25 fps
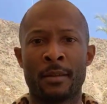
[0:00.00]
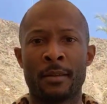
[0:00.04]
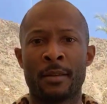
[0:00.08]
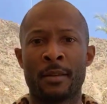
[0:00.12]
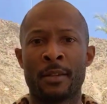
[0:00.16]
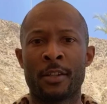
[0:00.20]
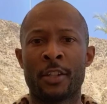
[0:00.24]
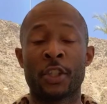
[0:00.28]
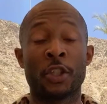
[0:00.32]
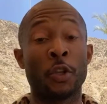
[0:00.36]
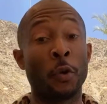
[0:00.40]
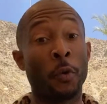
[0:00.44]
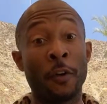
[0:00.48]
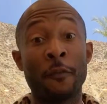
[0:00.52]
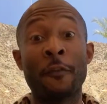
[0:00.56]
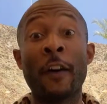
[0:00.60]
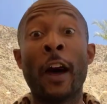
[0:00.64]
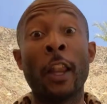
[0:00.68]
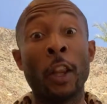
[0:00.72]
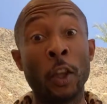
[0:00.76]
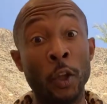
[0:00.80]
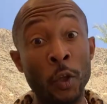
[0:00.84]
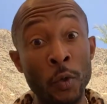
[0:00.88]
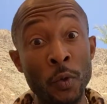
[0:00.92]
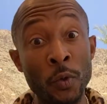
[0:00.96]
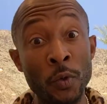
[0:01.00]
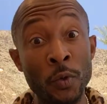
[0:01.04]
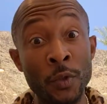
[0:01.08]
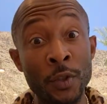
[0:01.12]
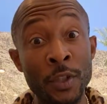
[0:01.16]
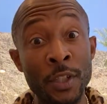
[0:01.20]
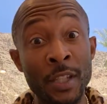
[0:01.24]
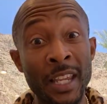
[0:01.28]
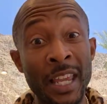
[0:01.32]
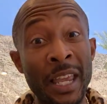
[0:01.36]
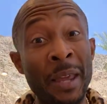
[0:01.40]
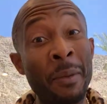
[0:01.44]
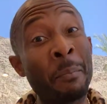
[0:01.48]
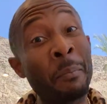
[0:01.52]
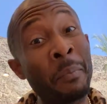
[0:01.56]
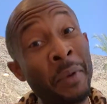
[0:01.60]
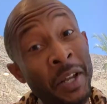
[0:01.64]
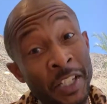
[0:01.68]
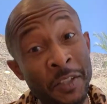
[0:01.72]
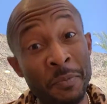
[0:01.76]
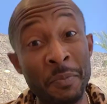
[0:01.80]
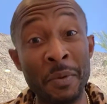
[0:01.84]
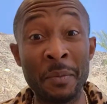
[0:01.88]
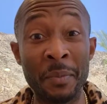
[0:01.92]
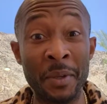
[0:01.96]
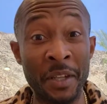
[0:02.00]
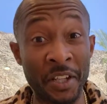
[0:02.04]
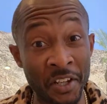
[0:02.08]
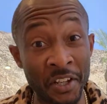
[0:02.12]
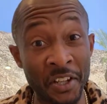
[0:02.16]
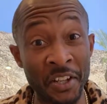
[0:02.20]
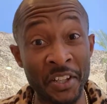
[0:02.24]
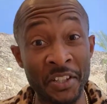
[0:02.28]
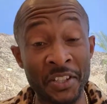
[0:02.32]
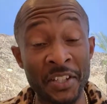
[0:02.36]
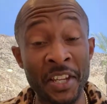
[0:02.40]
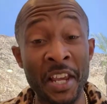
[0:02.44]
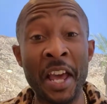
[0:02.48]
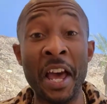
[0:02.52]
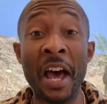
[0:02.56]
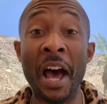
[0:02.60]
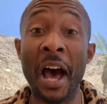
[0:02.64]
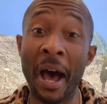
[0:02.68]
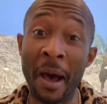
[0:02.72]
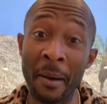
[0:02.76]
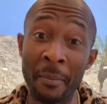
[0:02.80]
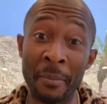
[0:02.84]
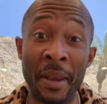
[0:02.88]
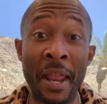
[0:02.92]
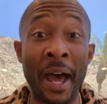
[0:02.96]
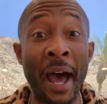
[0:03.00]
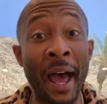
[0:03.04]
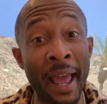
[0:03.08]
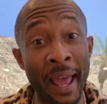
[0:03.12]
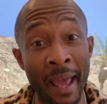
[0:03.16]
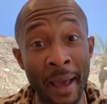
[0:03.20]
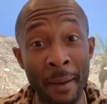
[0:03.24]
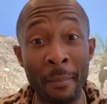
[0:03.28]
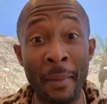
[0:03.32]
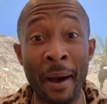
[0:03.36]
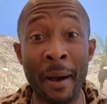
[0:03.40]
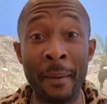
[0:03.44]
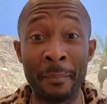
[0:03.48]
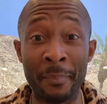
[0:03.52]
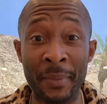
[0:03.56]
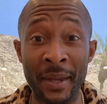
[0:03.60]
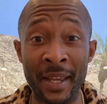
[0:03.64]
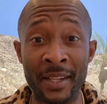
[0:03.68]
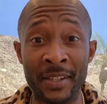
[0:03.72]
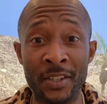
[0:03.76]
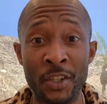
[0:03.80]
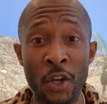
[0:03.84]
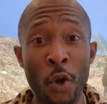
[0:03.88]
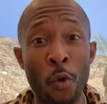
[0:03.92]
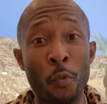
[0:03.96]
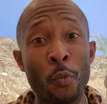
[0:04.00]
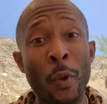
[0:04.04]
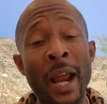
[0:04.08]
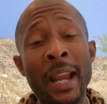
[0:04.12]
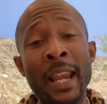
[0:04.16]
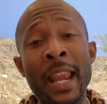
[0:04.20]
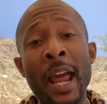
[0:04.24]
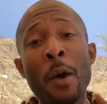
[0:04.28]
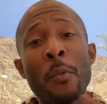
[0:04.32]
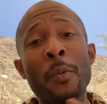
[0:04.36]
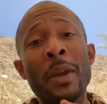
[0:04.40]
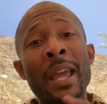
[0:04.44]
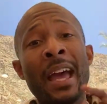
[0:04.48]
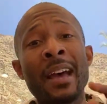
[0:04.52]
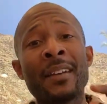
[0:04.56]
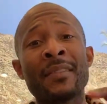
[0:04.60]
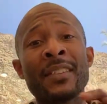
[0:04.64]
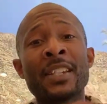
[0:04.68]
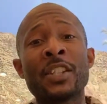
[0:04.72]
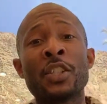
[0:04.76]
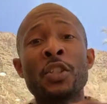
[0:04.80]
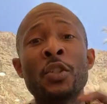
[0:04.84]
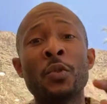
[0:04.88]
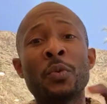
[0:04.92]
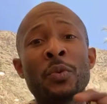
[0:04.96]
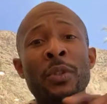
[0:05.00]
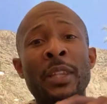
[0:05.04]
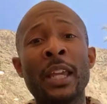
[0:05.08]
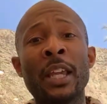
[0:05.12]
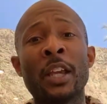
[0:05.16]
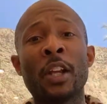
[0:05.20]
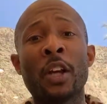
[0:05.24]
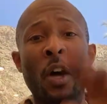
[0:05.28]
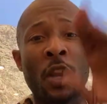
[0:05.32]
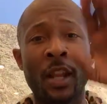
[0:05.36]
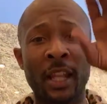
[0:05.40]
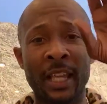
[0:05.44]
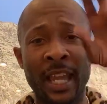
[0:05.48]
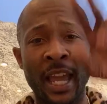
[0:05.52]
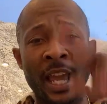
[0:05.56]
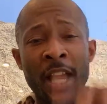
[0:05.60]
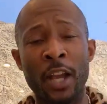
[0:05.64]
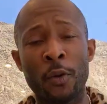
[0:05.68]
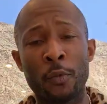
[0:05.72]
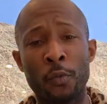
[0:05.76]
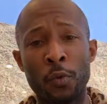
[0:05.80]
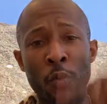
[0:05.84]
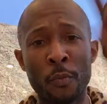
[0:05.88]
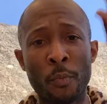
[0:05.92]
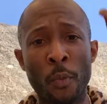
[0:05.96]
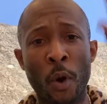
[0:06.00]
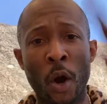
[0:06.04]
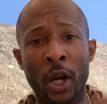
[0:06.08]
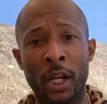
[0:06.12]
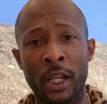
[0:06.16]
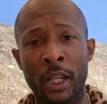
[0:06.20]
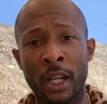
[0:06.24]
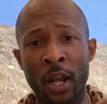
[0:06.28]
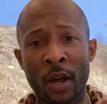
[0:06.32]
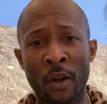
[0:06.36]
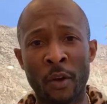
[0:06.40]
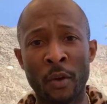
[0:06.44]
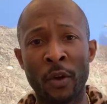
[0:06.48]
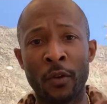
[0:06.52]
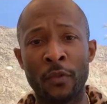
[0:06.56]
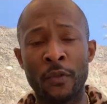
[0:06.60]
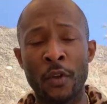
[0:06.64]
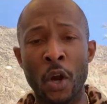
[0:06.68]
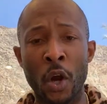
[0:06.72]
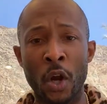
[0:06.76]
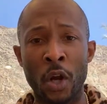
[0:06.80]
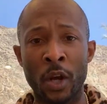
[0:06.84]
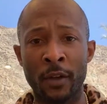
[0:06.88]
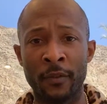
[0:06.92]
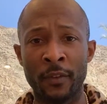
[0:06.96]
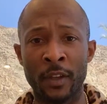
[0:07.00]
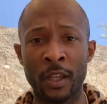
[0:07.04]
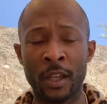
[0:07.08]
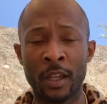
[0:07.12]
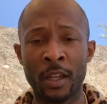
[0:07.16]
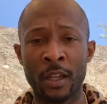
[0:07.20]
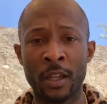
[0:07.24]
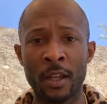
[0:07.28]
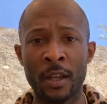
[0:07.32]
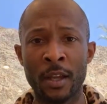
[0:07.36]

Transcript: So if I lose, it must be because I'm not at my best. Right now, we have this new thing called a kangaroo market. I don't know if you heard of it.